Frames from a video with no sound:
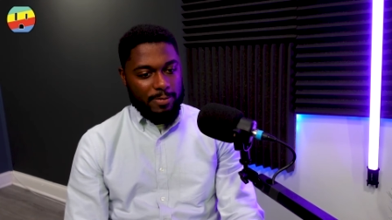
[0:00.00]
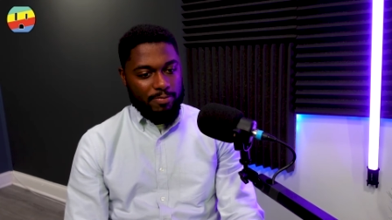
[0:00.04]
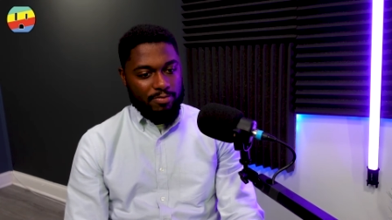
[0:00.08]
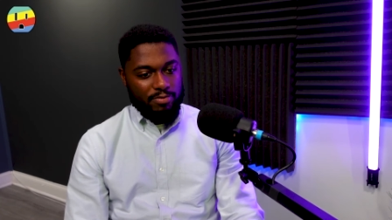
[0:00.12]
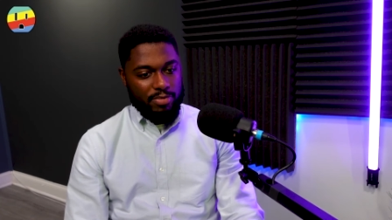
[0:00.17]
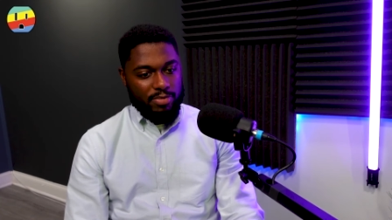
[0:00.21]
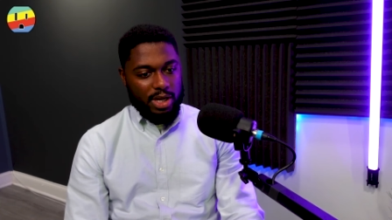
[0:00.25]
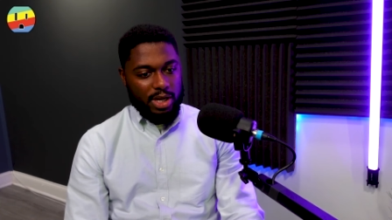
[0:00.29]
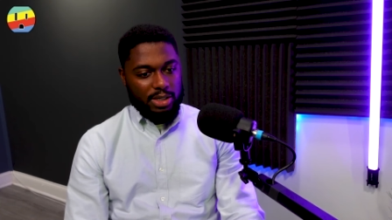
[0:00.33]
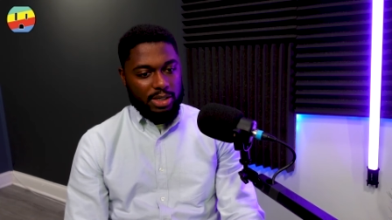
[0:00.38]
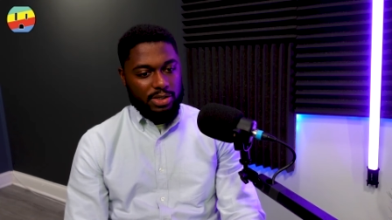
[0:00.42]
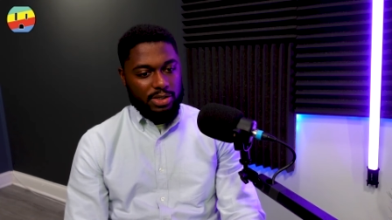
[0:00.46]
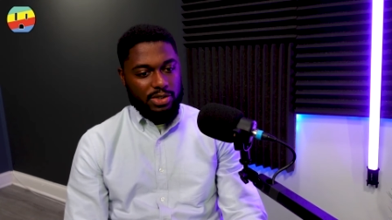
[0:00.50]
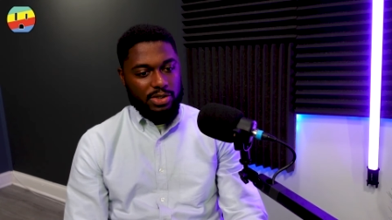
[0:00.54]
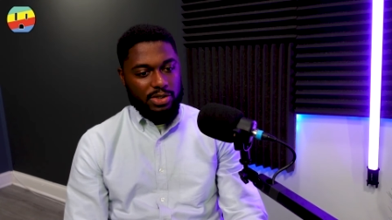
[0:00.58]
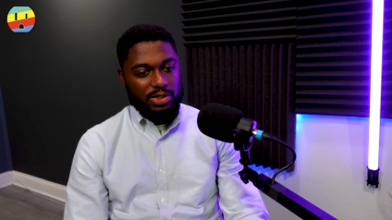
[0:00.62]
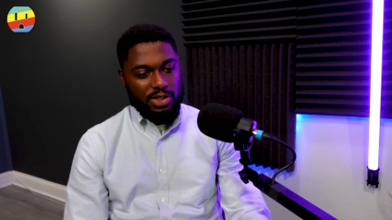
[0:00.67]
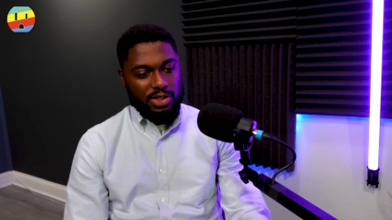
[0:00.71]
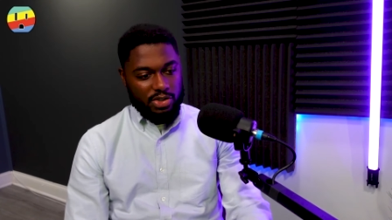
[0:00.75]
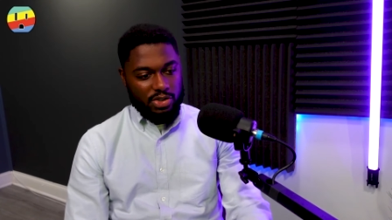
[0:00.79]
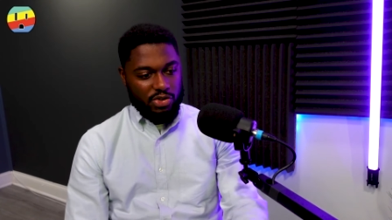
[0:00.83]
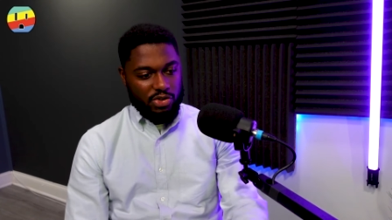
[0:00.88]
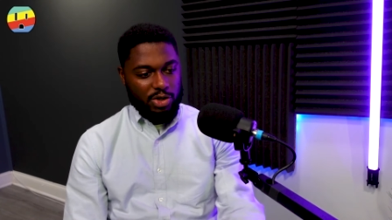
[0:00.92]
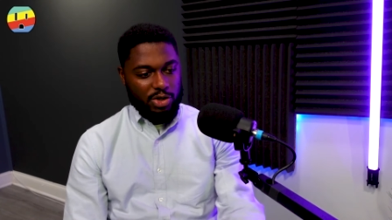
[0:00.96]
imposter
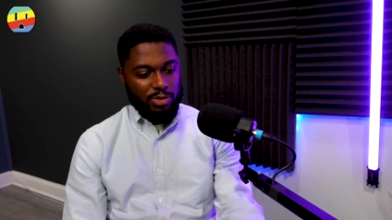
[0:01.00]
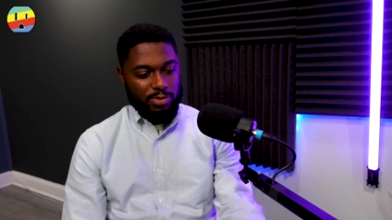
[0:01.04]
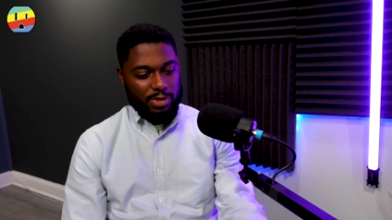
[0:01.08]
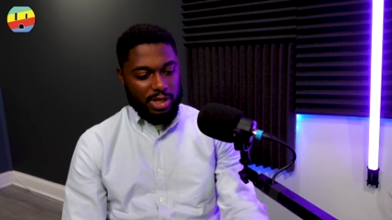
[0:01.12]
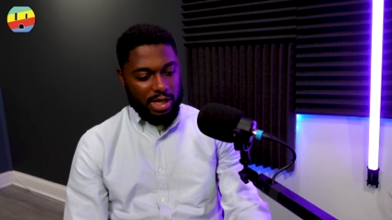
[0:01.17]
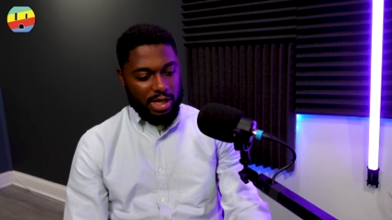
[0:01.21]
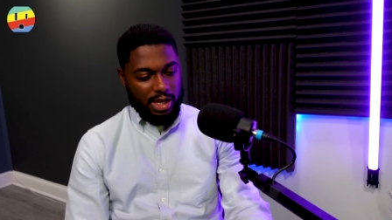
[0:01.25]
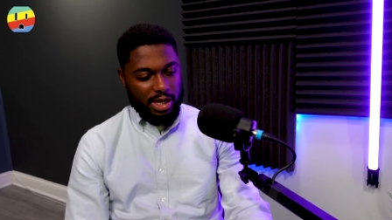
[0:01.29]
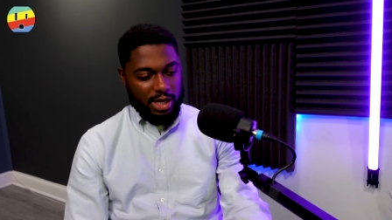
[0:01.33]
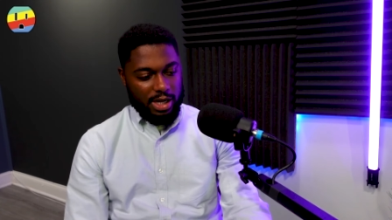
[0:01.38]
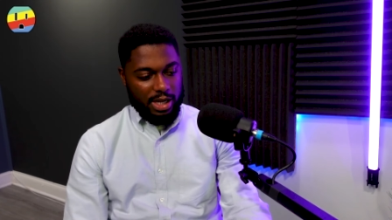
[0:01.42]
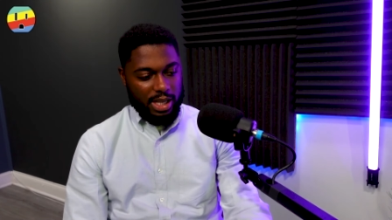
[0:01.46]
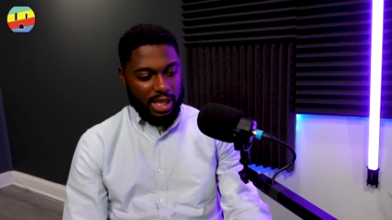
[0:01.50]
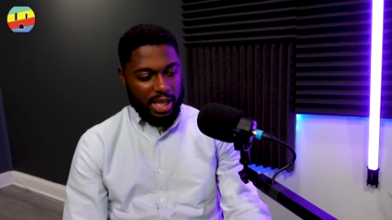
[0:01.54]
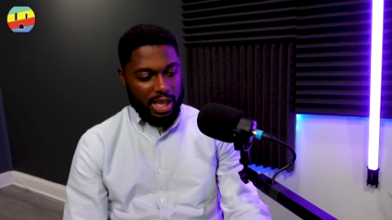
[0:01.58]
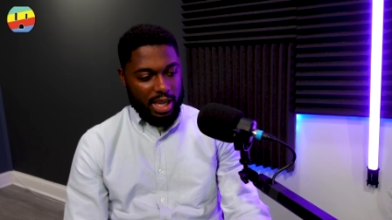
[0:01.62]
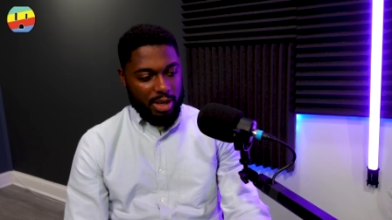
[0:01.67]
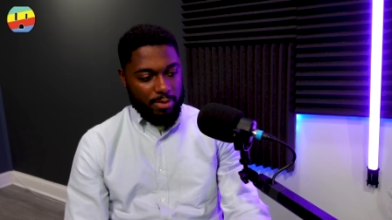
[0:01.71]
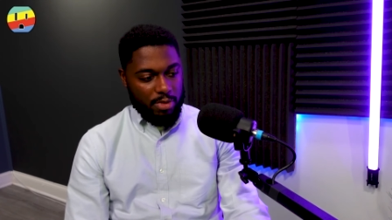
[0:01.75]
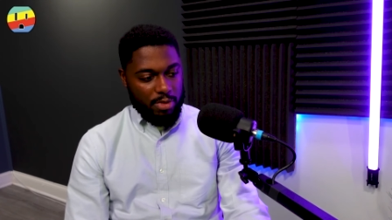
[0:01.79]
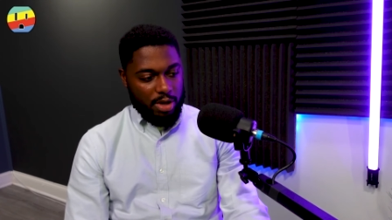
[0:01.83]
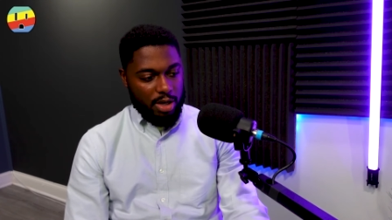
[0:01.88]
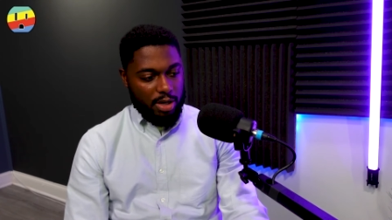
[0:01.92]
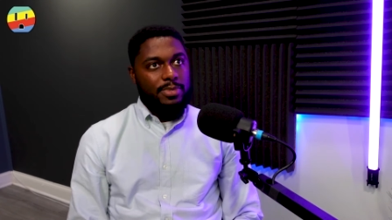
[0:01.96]
syndrome that kind of
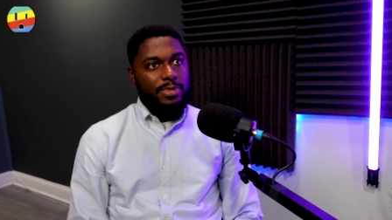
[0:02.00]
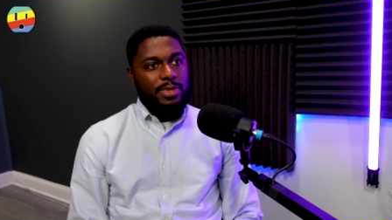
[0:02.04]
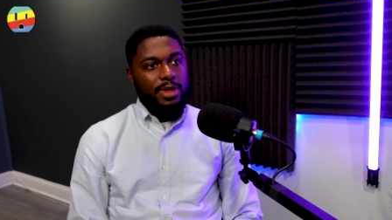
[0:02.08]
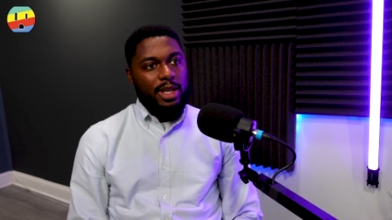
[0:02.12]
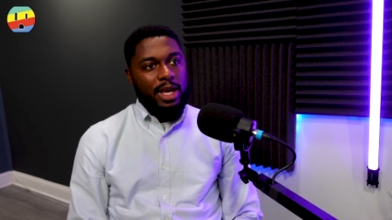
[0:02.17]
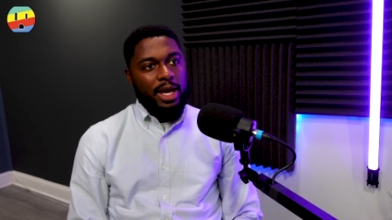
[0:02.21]
came up.